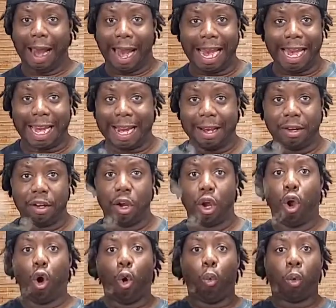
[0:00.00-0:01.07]
And
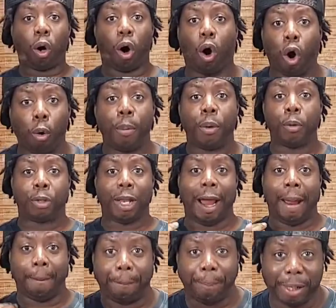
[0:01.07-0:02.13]
we're almost
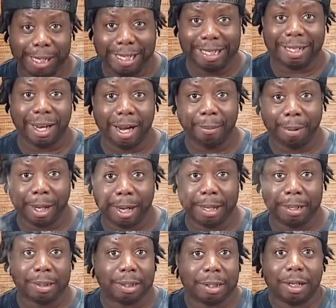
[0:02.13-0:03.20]
at plate time,
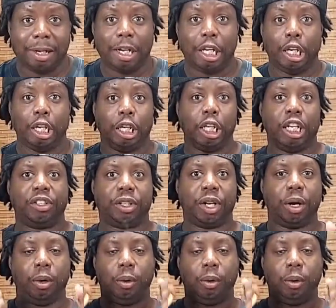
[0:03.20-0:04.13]
guys. Let's go.